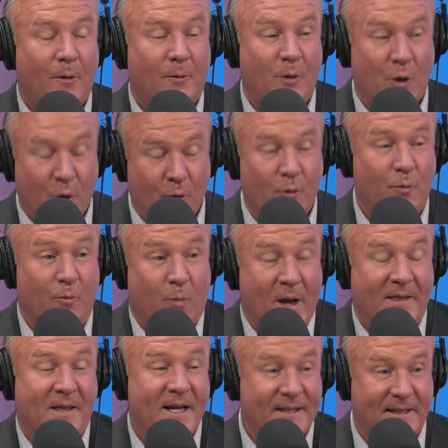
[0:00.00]

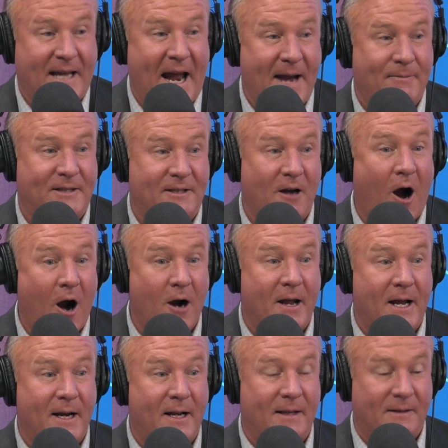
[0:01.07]
When this game
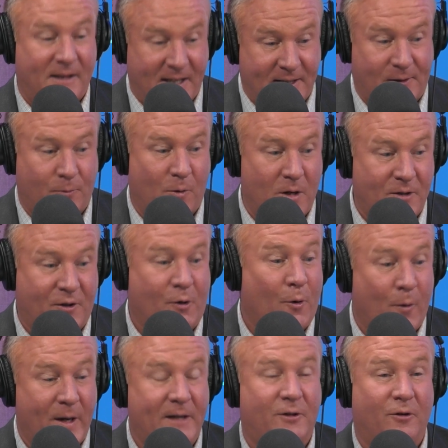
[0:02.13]
started, this was
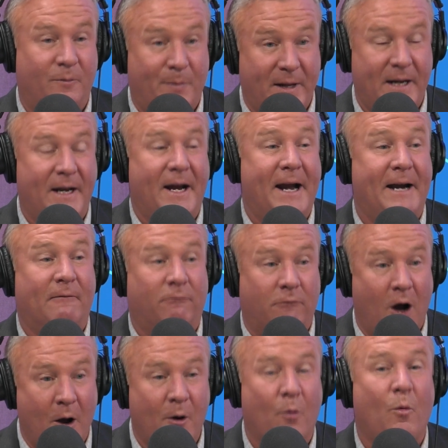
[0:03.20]
going to be a
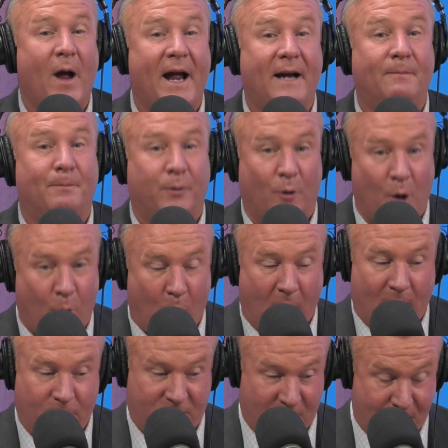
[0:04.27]
runaway
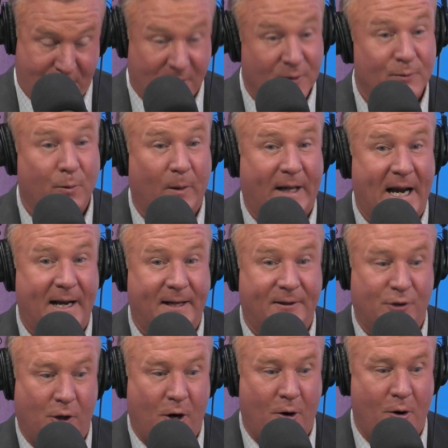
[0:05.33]
blowout. The Bills were getting
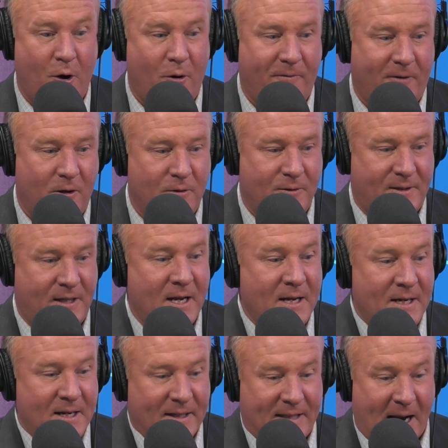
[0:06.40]
turnovers.
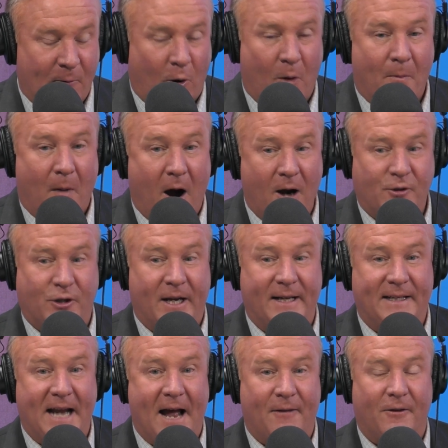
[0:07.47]
They were marching
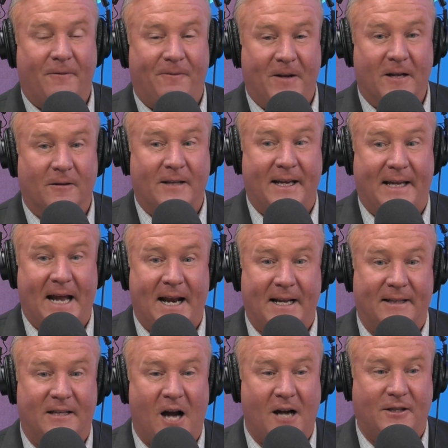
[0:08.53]
down the field and
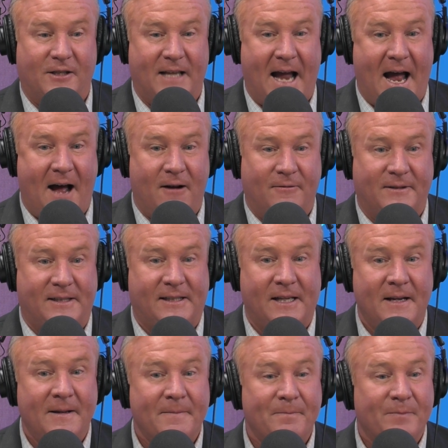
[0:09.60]
getting touchdowns.
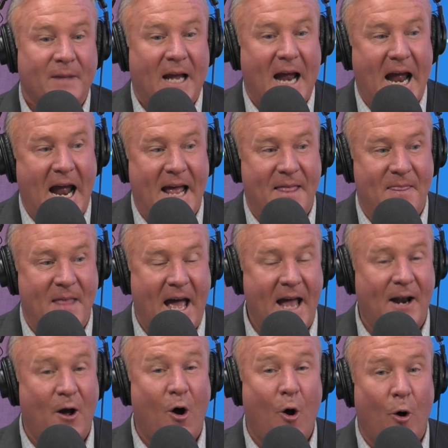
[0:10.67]
And
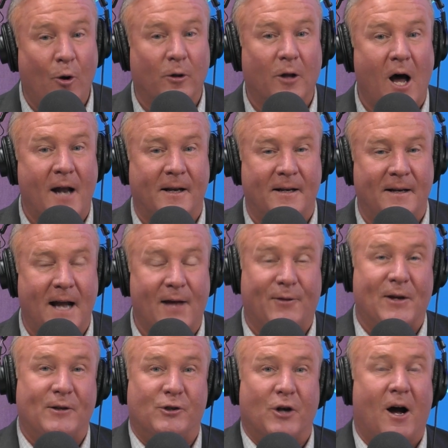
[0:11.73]
then a whole lot of
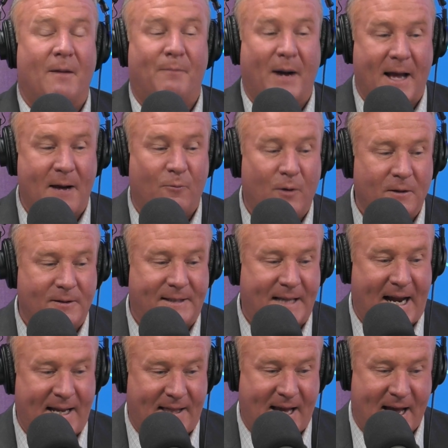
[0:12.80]
nothing, John. But I will
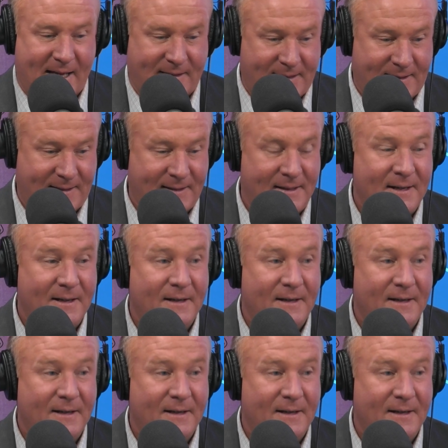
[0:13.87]
say this.